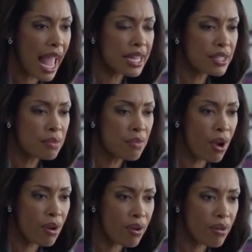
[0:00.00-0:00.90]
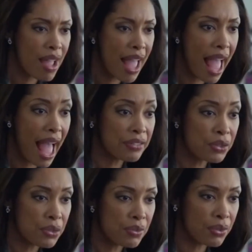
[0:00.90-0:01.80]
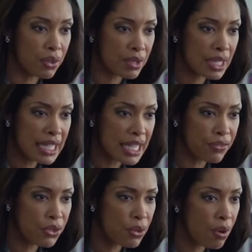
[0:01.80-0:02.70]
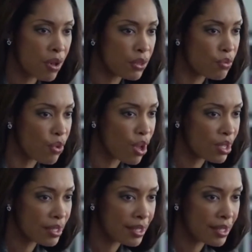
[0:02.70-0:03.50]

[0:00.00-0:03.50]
And tomorrow, after the vote, if you are on the wrong